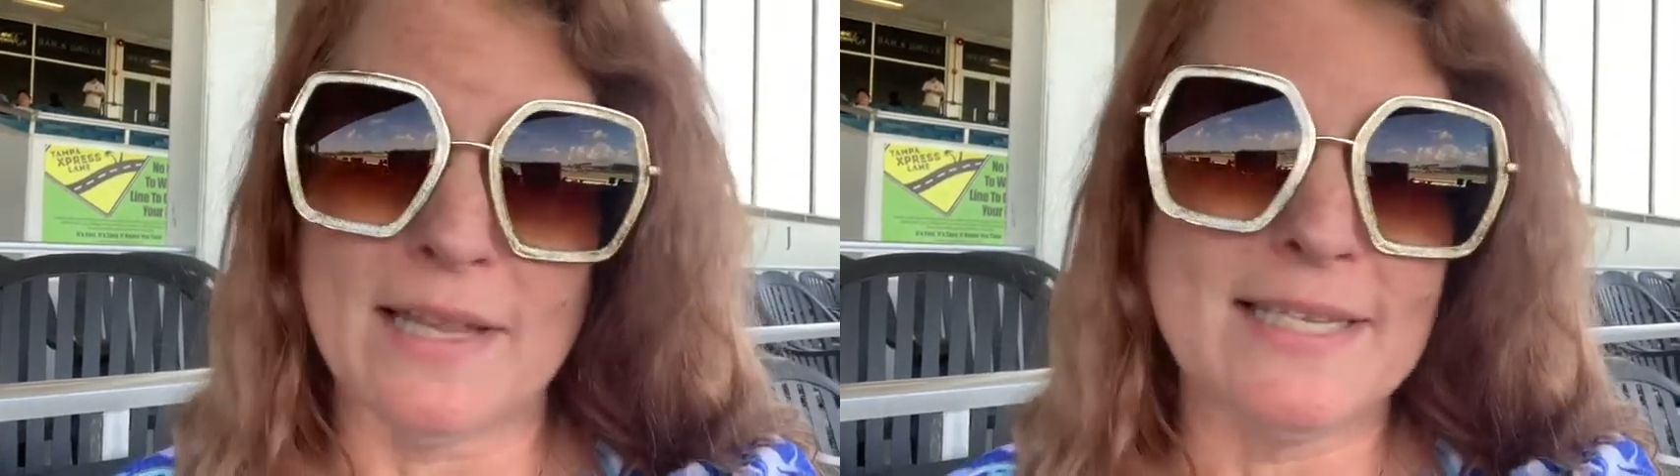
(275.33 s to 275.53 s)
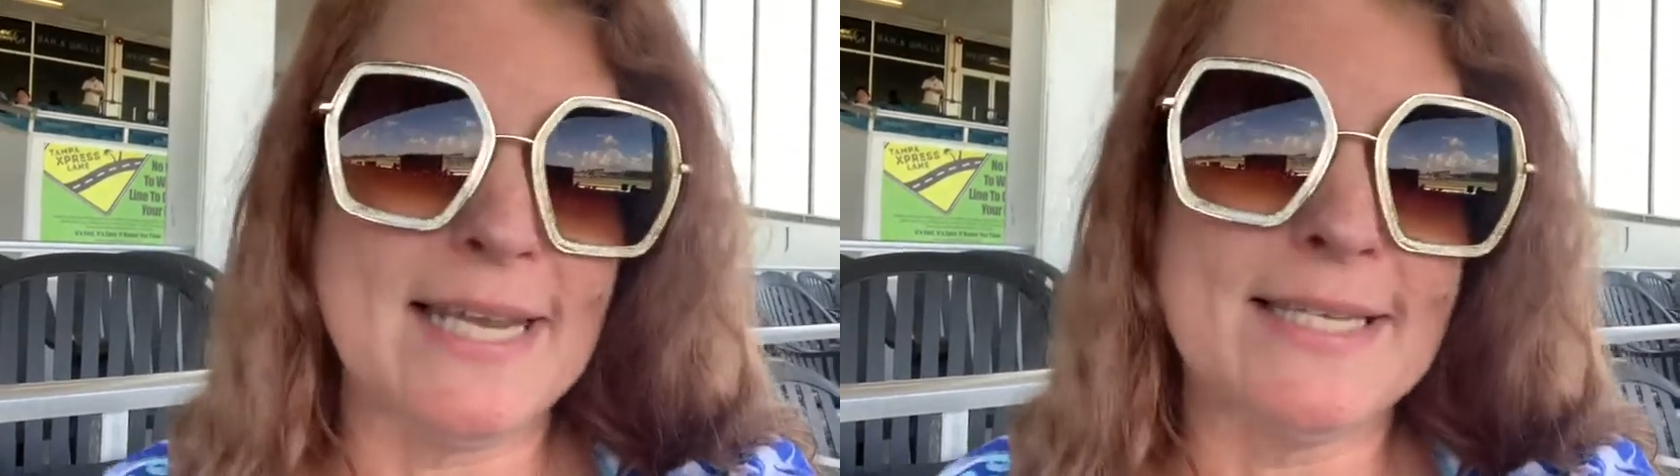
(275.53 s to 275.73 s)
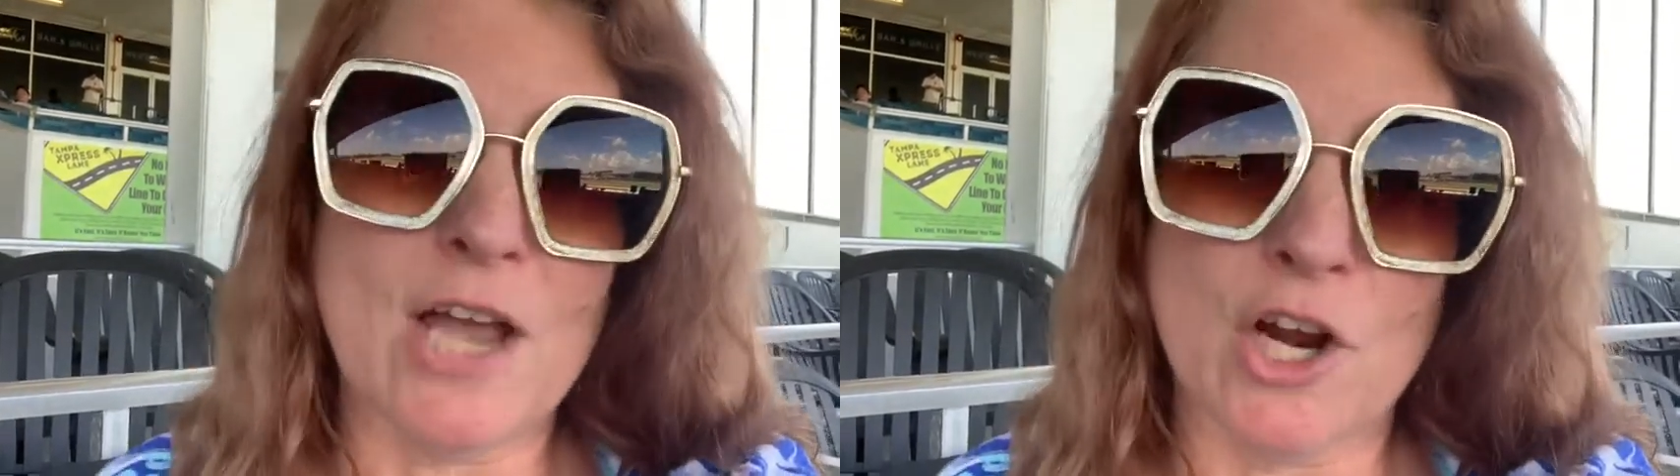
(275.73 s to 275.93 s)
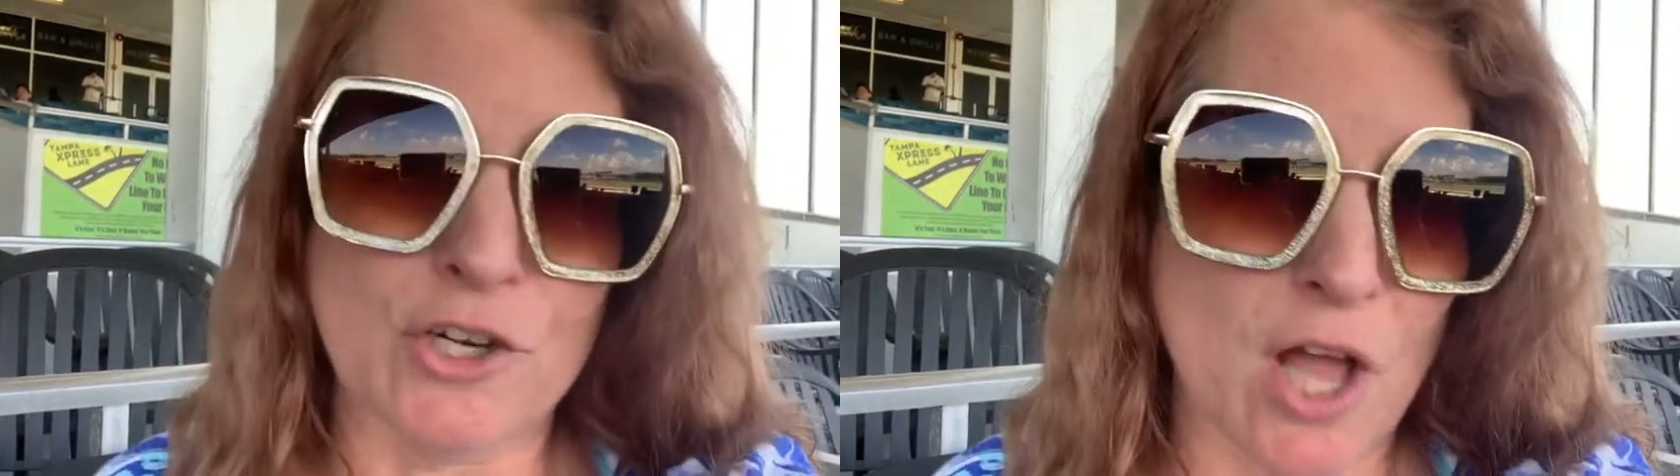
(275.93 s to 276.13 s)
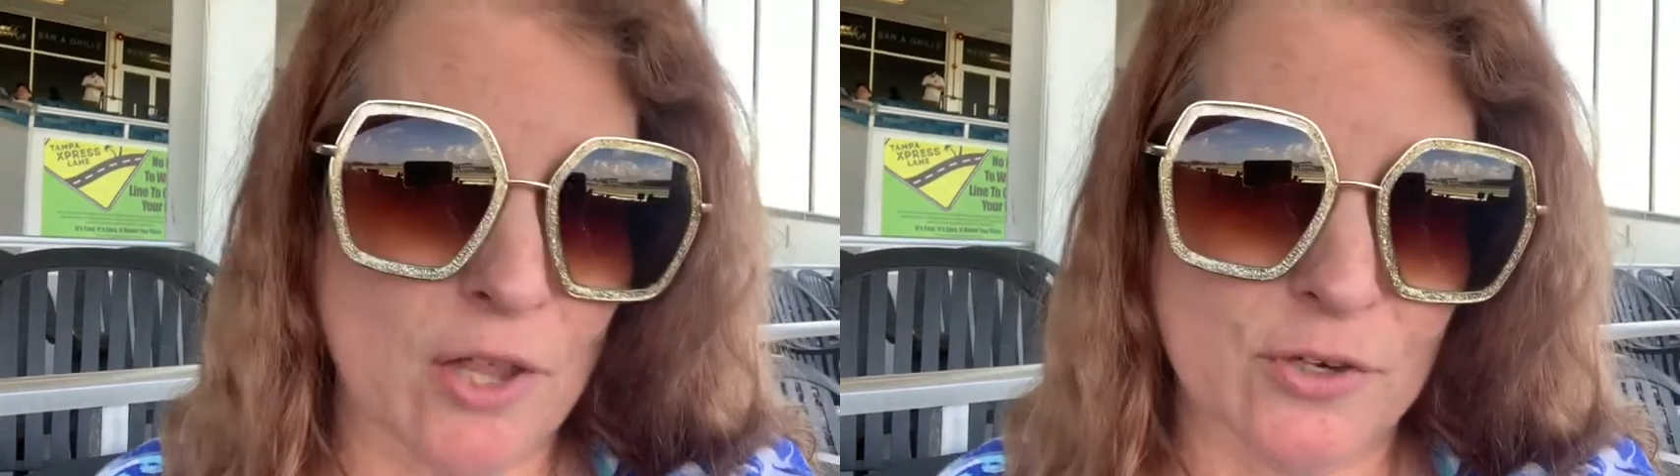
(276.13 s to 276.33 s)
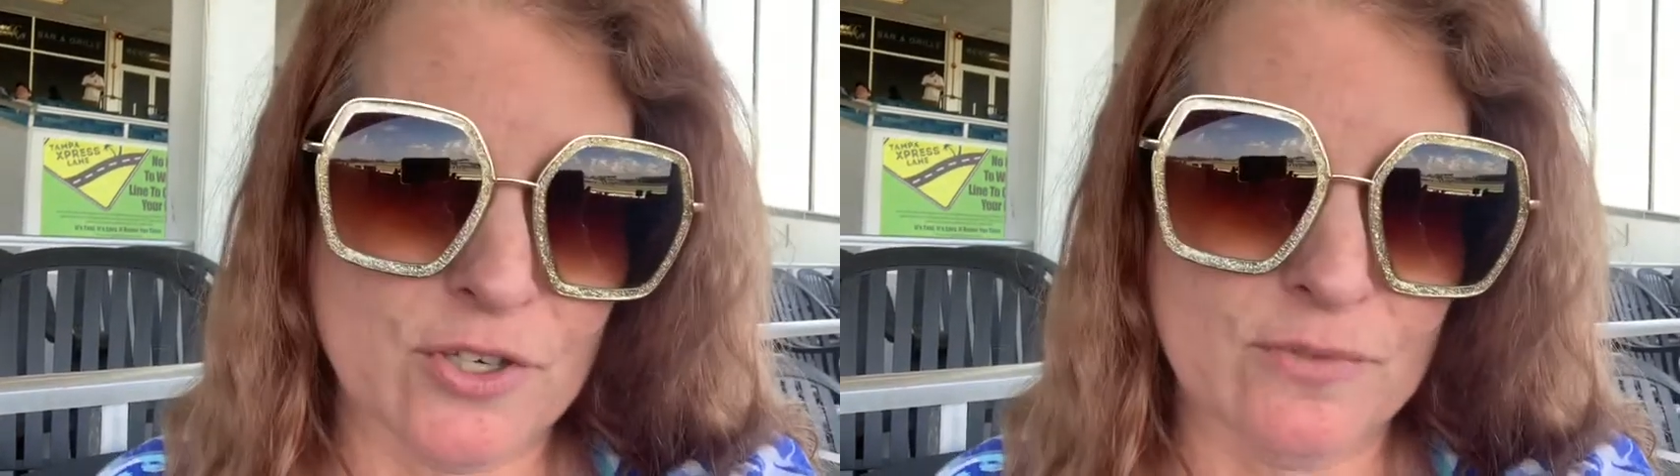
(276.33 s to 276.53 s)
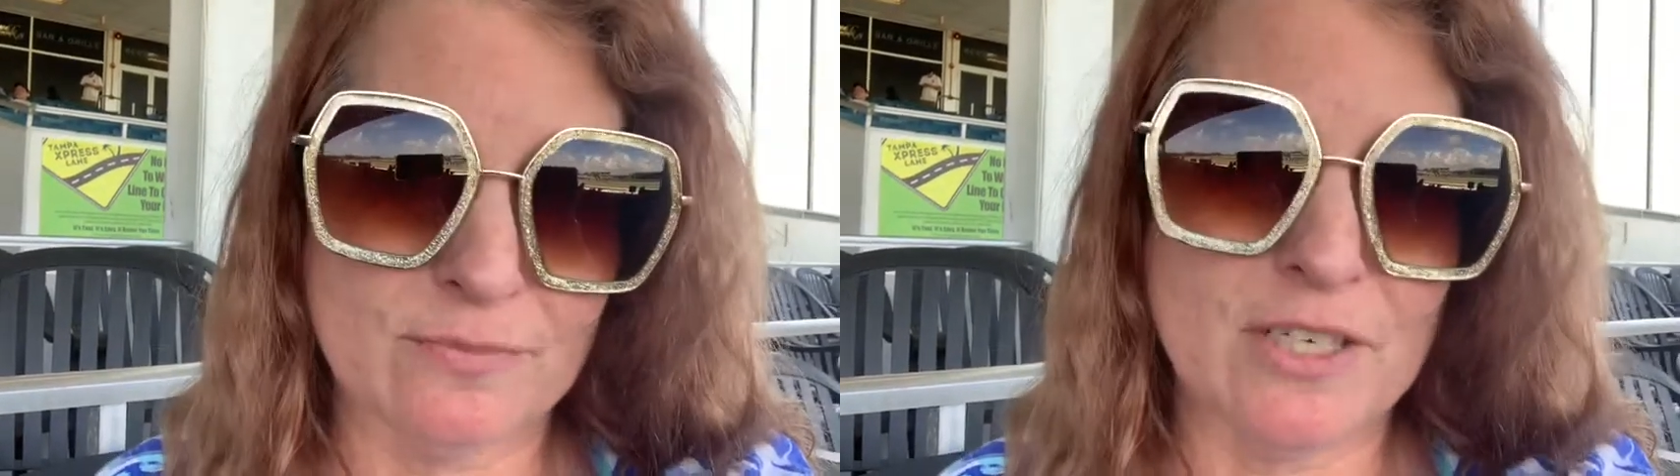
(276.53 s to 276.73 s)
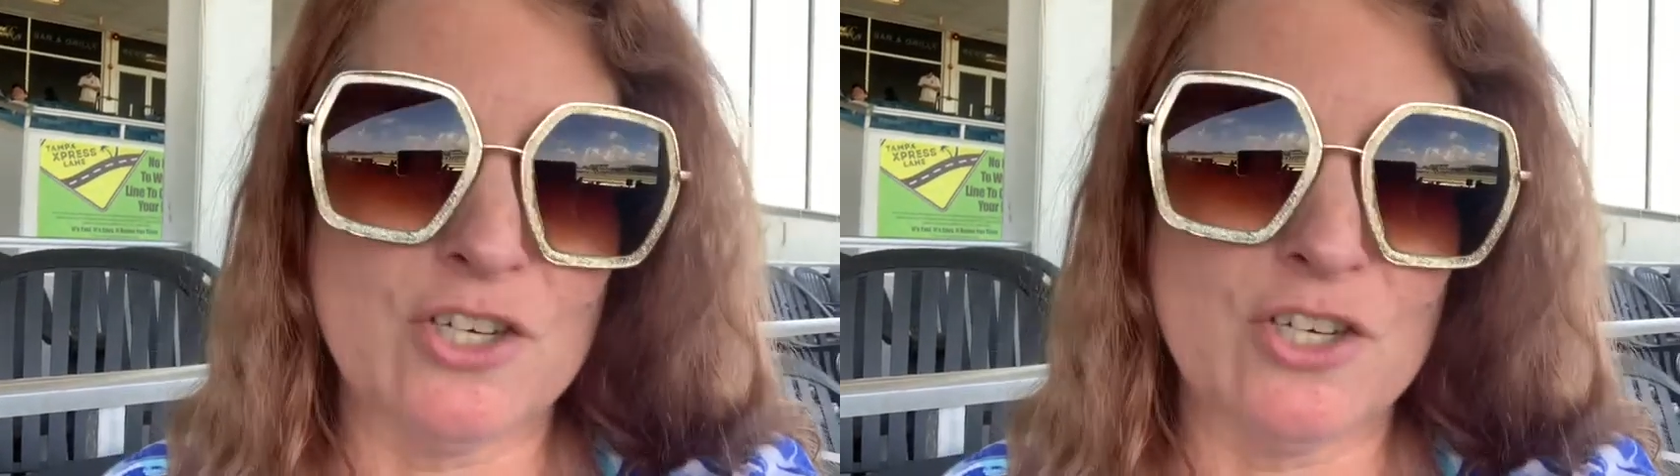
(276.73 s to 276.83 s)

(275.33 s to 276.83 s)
Let's say it's $100.